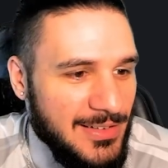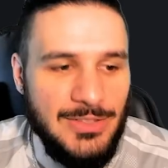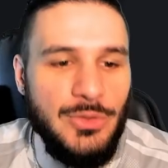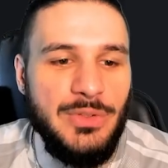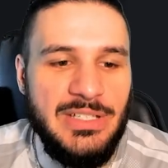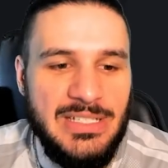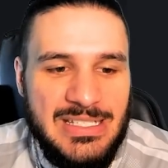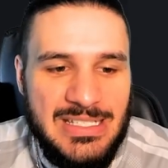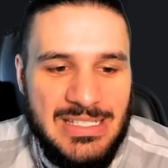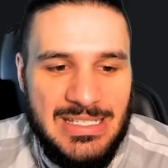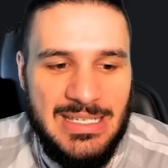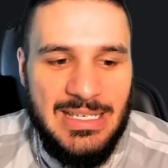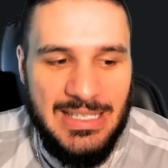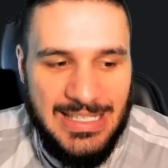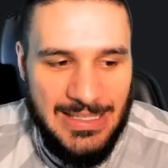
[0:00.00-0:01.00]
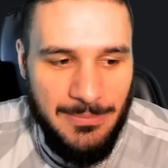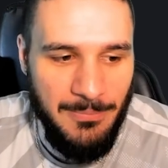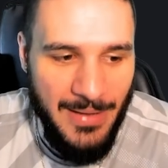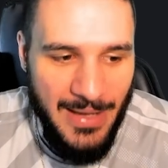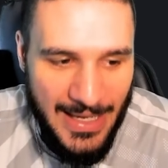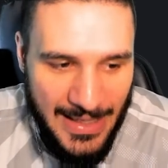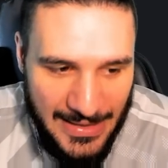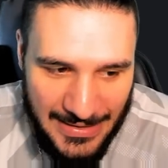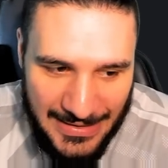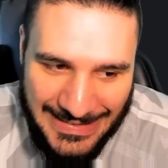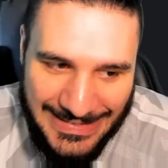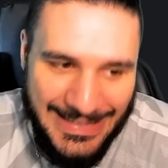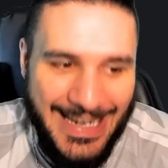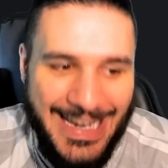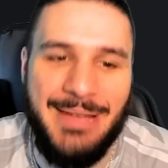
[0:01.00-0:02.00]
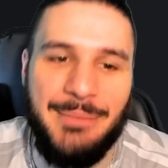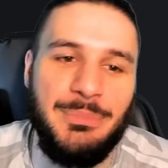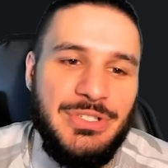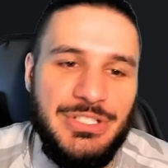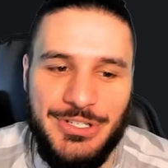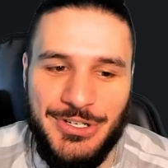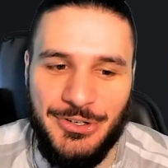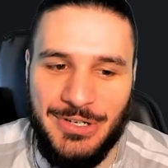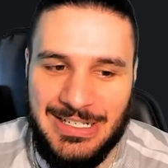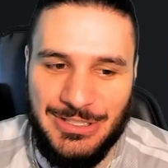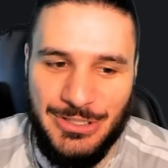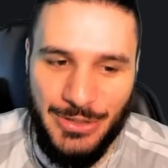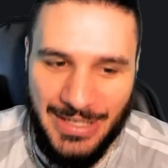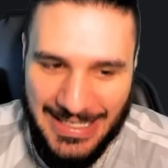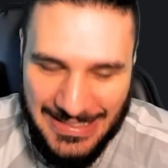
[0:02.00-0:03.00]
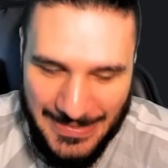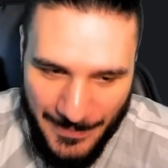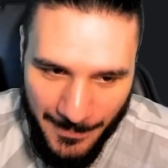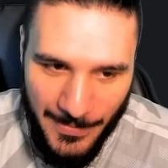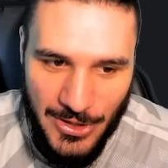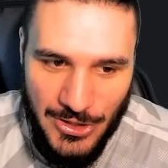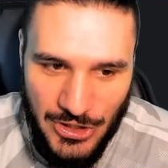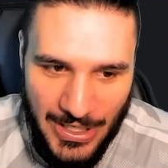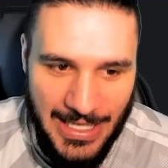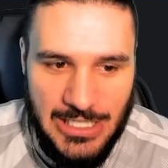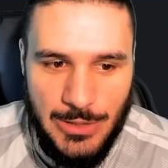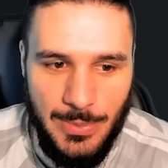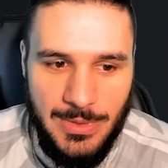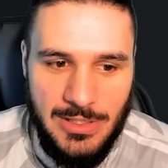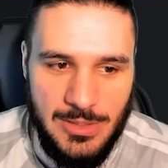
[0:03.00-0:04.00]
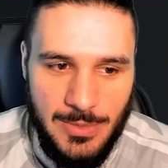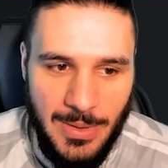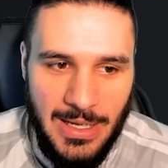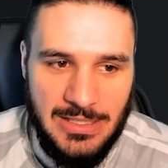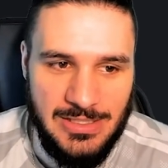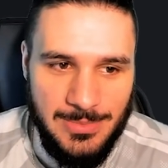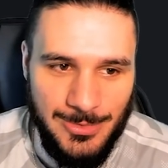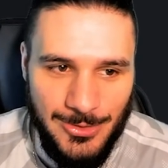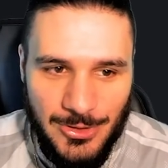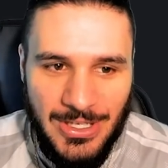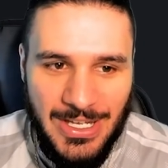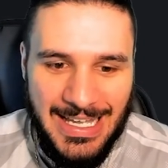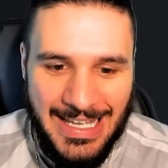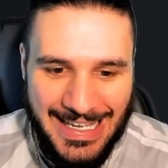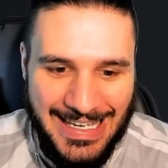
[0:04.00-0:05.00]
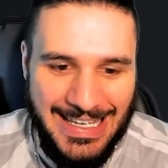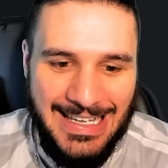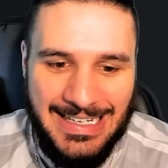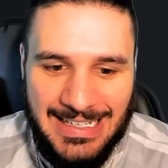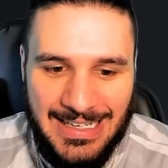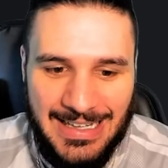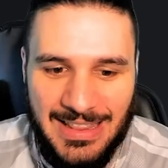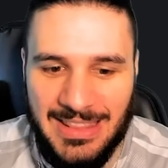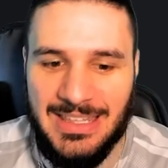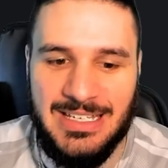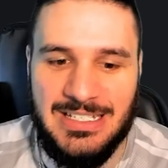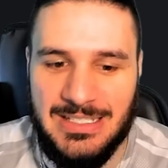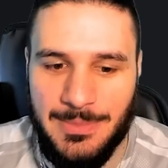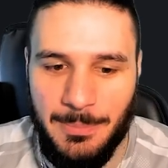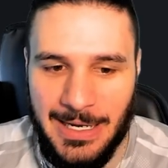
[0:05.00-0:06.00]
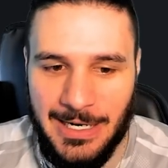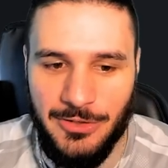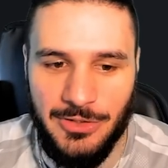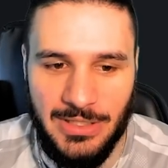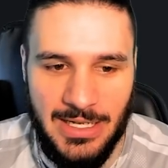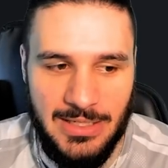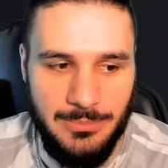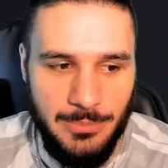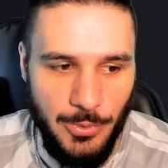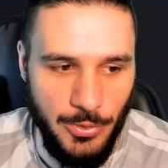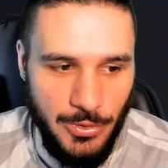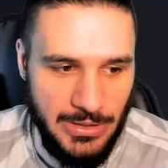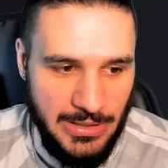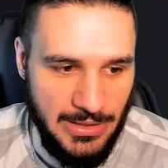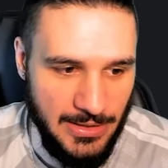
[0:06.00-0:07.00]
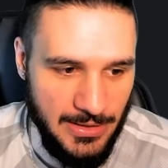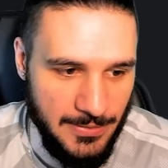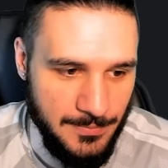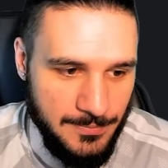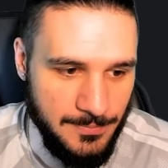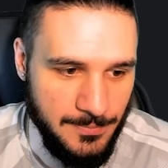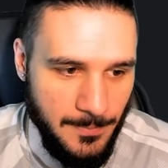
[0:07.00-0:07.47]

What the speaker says: You can see he made damn sure he took as much HP as possible in this Paragon board here.